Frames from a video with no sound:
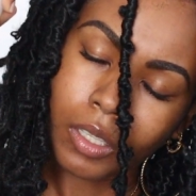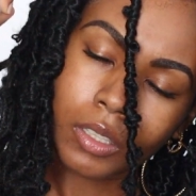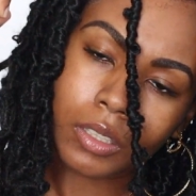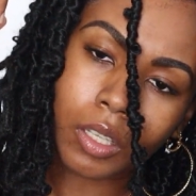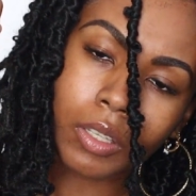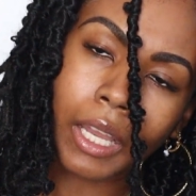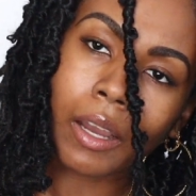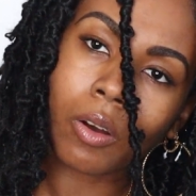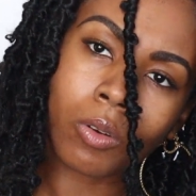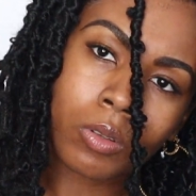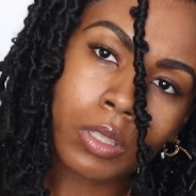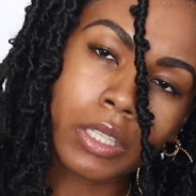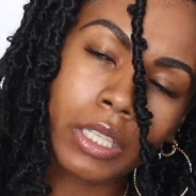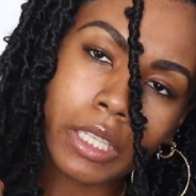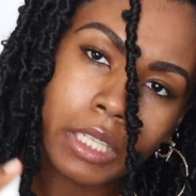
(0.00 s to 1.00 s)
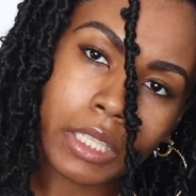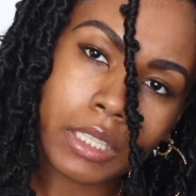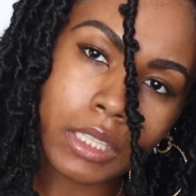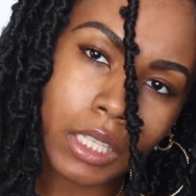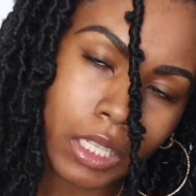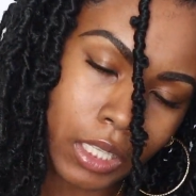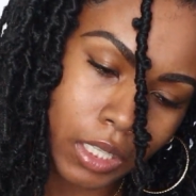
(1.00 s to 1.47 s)
So not only
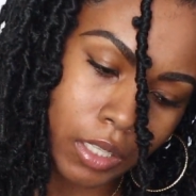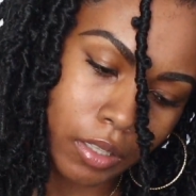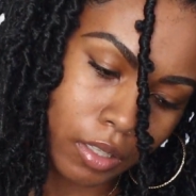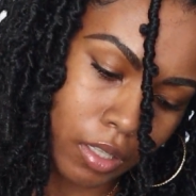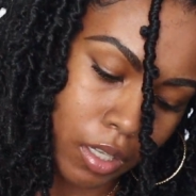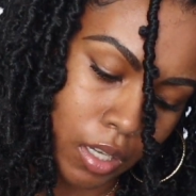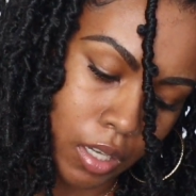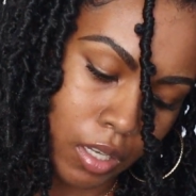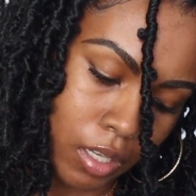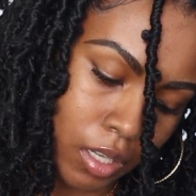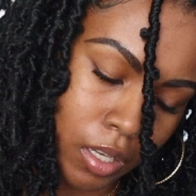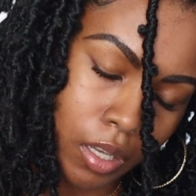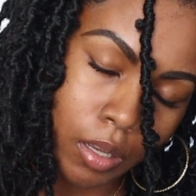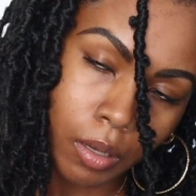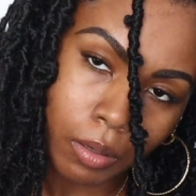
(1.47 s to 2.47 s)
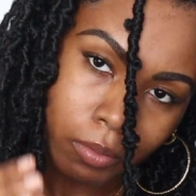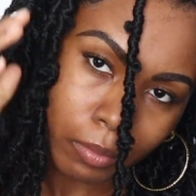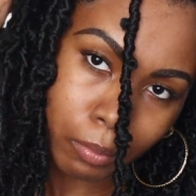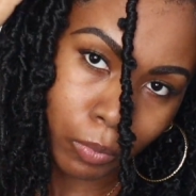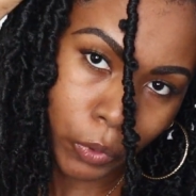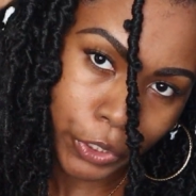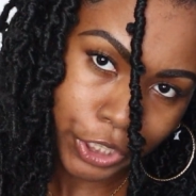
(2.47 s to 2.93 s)
is it
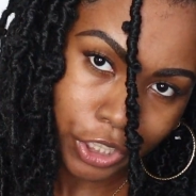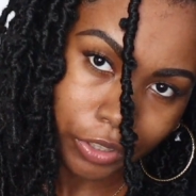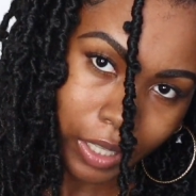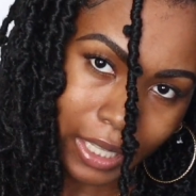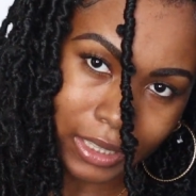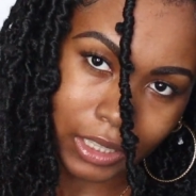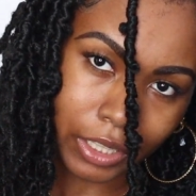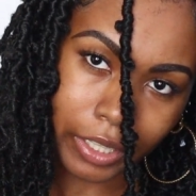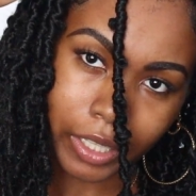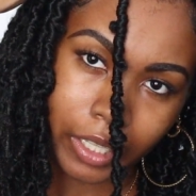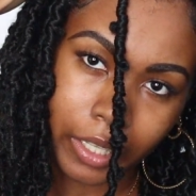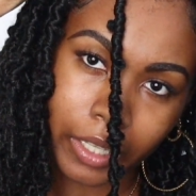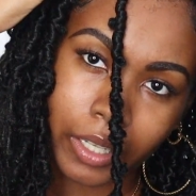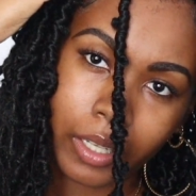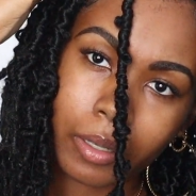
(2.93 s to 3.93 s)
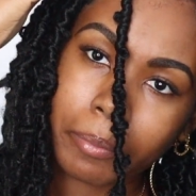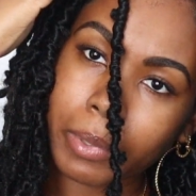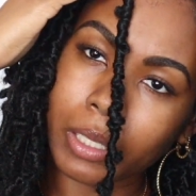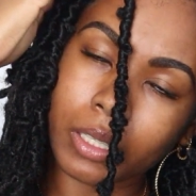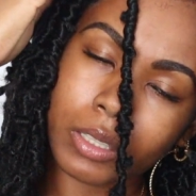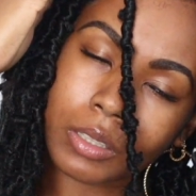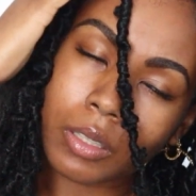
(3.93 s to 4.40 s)
moisturizing your hair, but
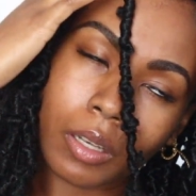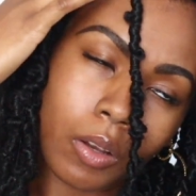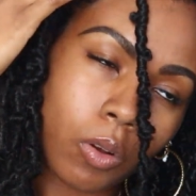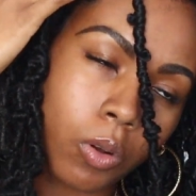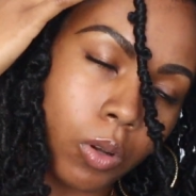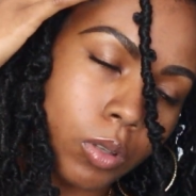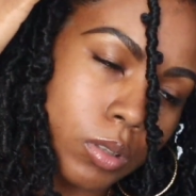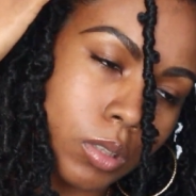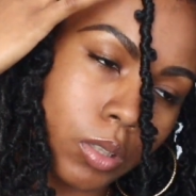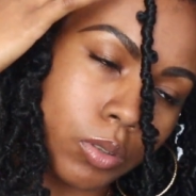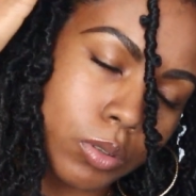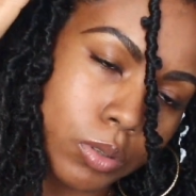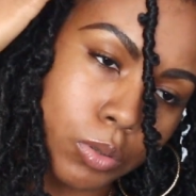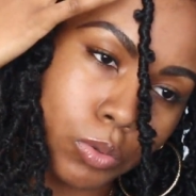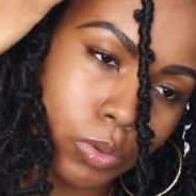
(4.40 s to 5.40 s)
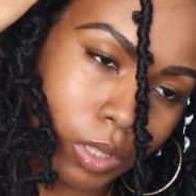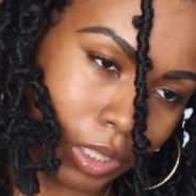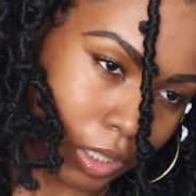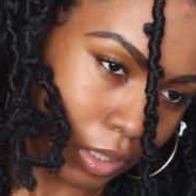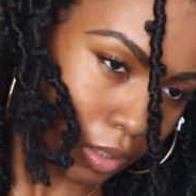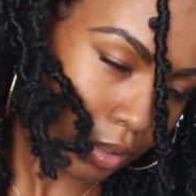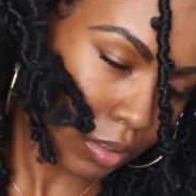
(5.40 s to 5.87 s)
it's also
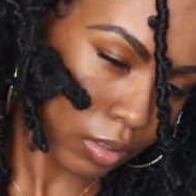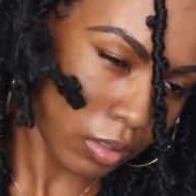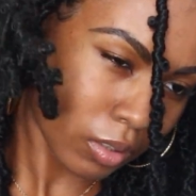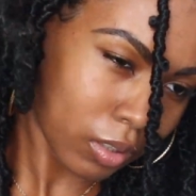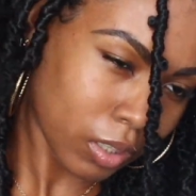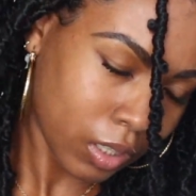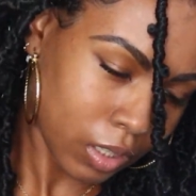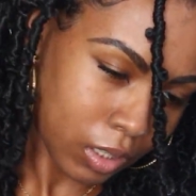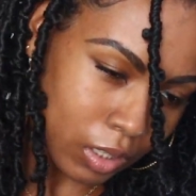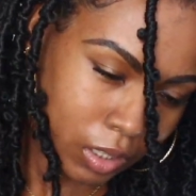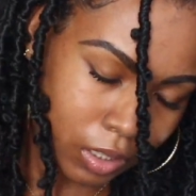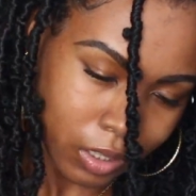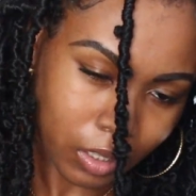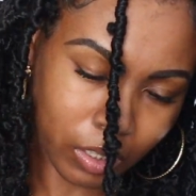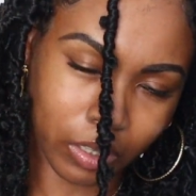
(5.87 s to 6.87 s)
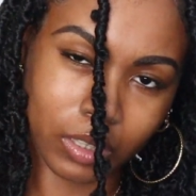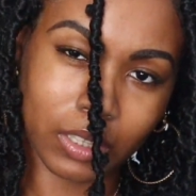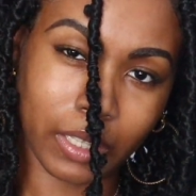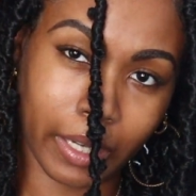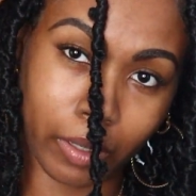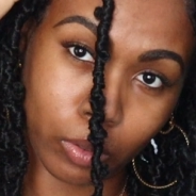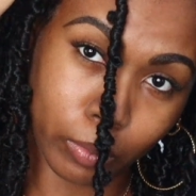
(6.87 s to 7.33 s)
soothing your
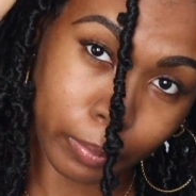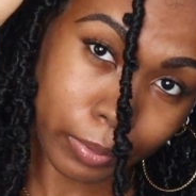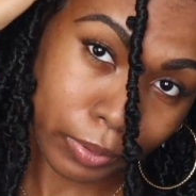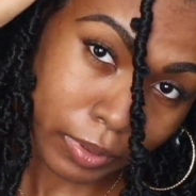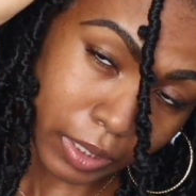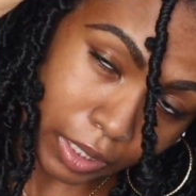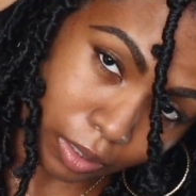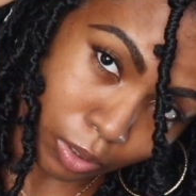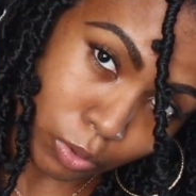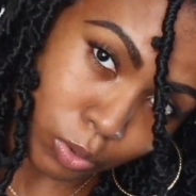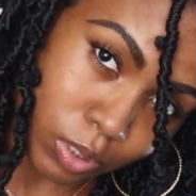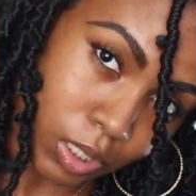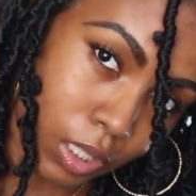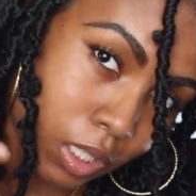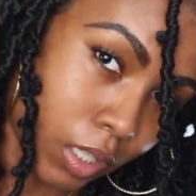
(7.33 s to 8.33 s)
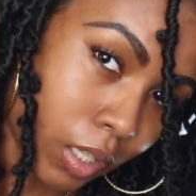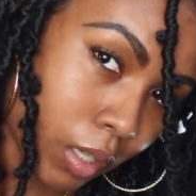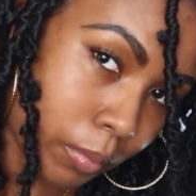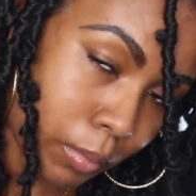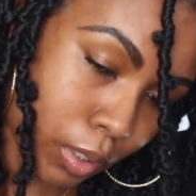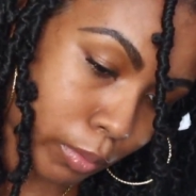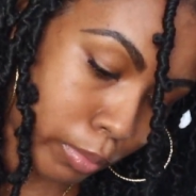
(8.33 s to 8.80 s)
scalp and loosening
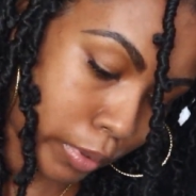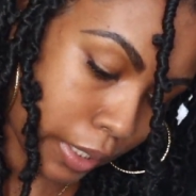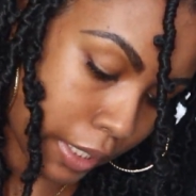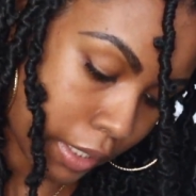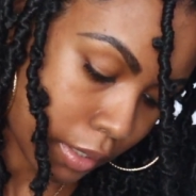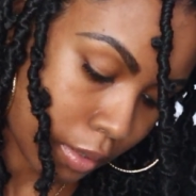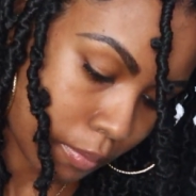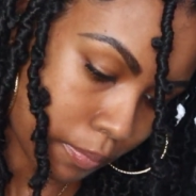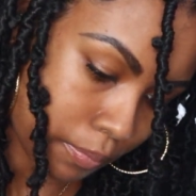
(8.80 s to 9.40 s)
up the braid.